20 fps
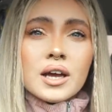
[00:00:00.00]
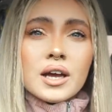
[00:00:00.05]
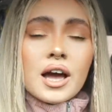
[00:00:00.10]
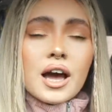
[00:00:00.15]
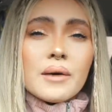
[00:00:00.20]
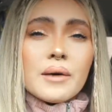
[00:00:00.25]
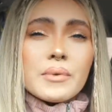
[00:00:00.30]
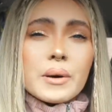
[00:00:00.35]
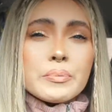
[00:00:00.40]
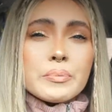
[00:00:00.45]

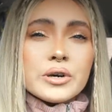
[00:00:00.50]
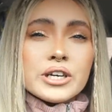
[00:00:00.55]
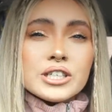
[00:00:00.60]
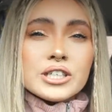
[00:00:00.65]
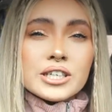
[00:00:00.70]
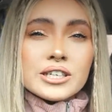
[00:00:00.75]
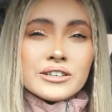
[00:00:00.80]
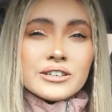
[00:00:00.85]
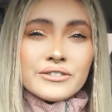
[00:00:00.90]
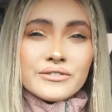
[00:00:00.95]

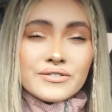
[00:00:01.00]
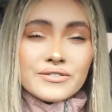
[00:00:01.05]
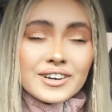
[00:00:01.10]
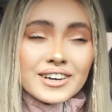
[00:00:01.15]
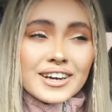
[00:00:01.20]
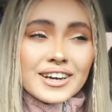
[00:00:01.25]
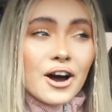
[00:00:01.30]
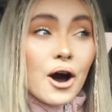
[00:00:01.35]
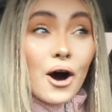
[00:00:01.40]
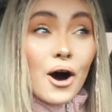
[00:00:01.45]

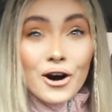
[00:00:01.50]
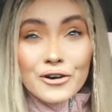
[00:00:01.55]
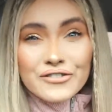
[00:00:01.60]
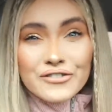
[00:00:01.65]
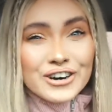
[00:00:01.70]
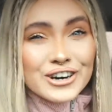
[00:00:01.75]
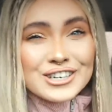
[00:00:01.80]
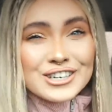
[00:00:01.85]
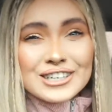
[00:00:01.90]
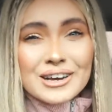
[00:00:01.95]
of it
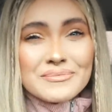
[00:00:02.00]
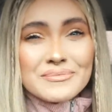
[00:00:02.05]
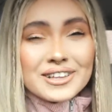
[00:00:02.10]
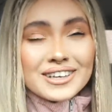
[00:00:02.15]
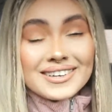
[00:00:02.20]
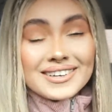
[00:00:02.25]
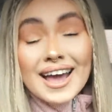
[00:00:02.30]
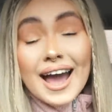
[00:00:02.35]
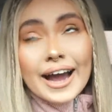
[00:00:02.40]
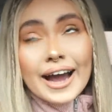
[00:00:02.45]
or
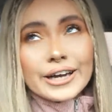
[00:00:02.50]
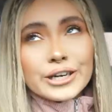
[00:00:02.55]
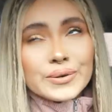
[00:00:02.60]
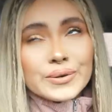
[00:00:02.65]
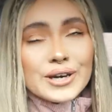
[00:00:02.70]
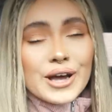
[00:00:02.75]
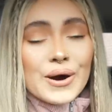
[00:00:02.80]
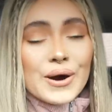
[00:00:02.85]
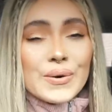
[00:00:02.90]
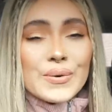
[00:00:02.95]
something. I don't
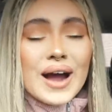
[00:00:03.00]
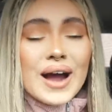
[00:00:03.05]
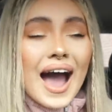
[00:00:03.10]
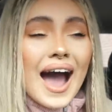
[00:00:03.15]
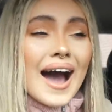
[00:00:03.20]
know.